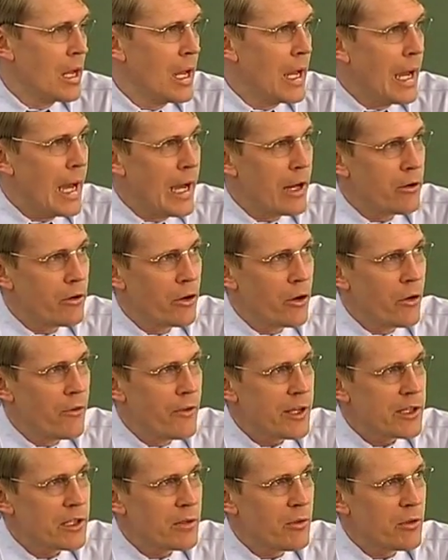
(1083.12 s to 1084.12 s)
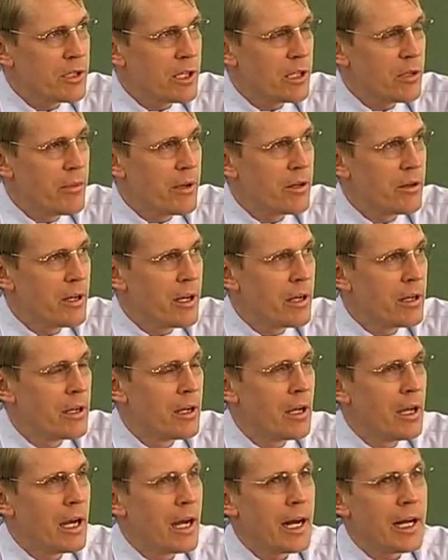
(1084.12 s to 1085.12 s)
I don't know if Eskimos eat the meat or not.
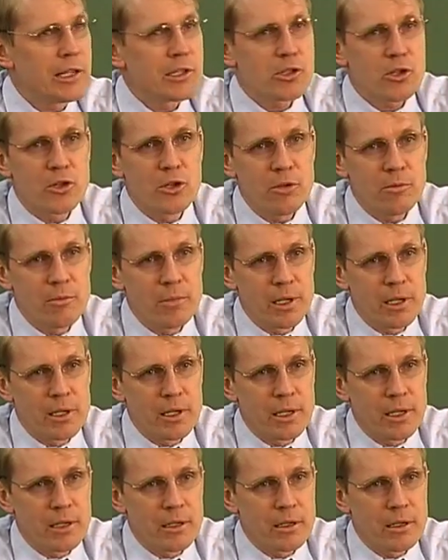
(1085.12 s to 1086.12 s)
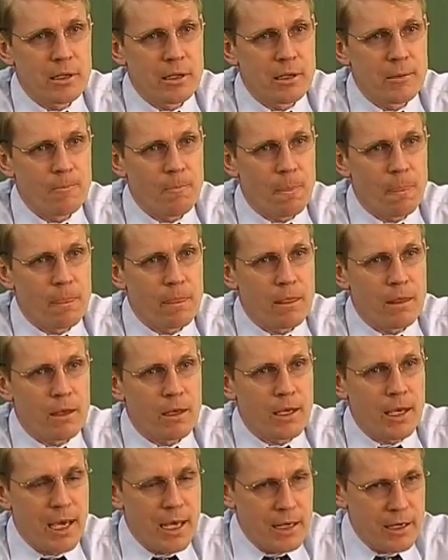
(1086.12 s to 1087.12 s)
Hans Koopman in
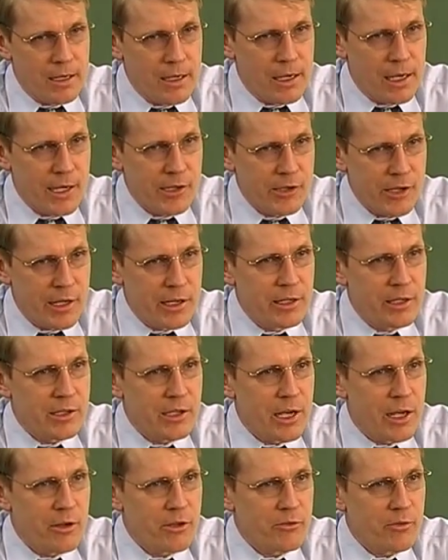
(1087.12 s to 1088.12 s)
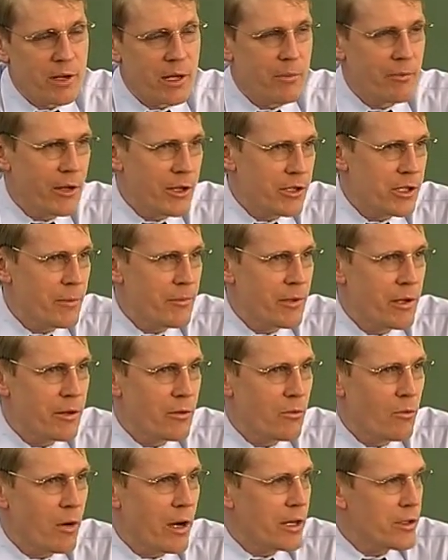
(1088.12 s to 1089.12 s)
Canada, I stayed at his house when I preached up there in
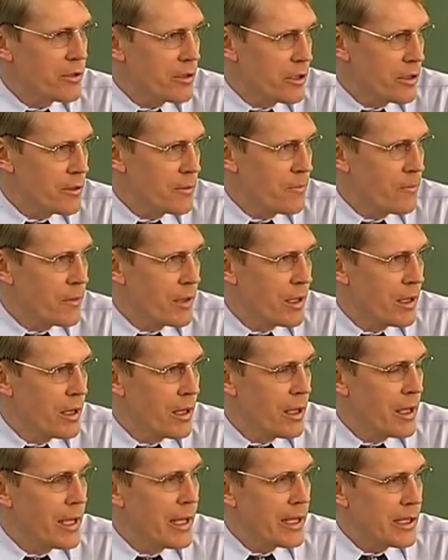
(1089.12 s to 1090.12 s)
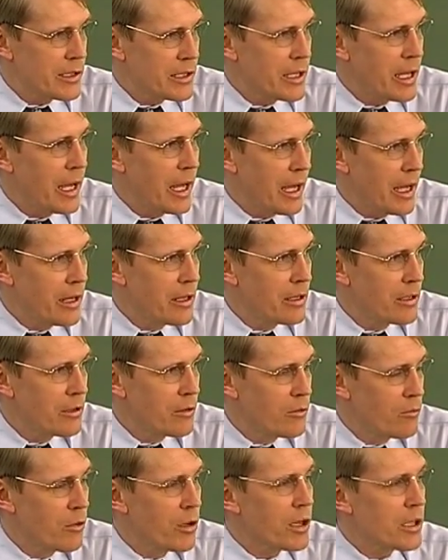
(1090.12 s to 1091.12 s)
Waterloo. His dad
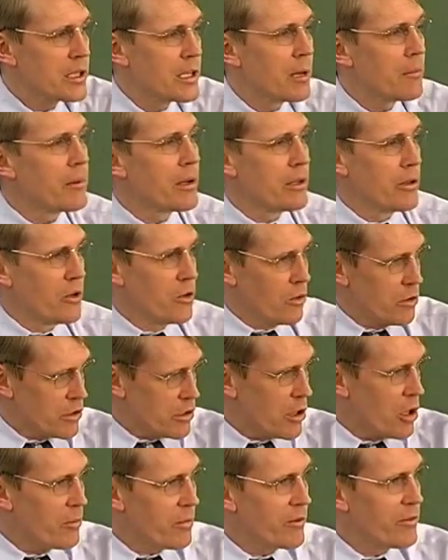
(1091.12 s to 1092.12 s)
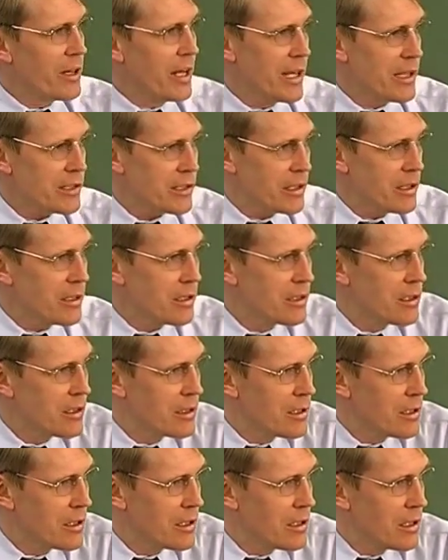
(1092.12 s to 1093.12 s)
worked up on the north slope of Alaska,
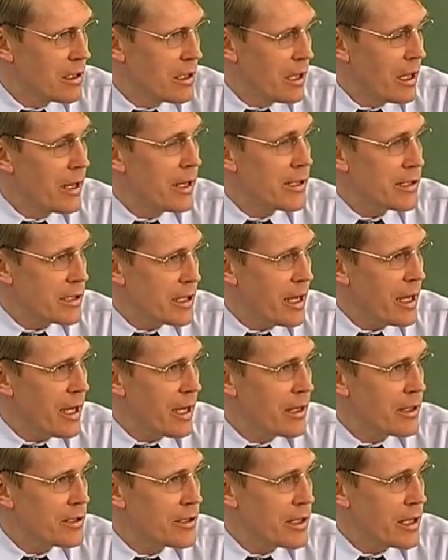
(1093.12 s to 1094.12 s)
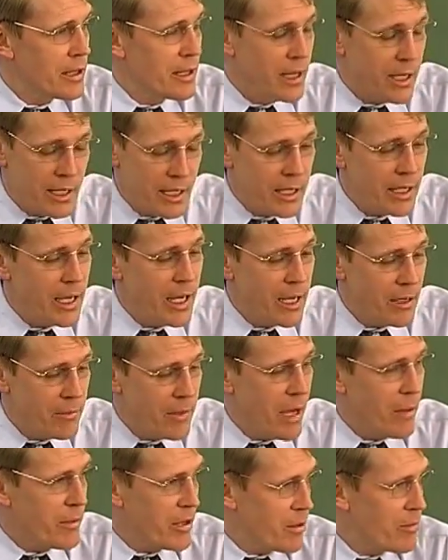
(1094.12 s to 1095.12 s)
and his dad said he ate
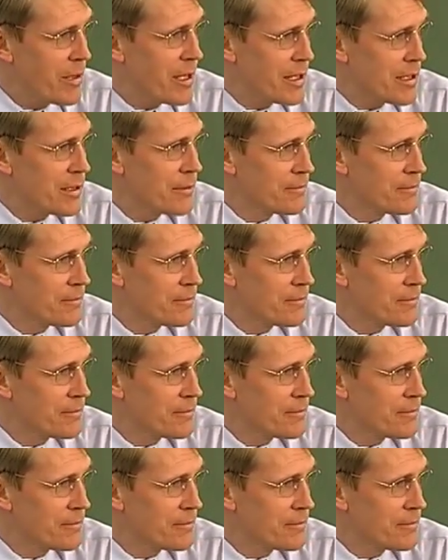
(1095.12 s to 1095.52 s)
mammoth meat.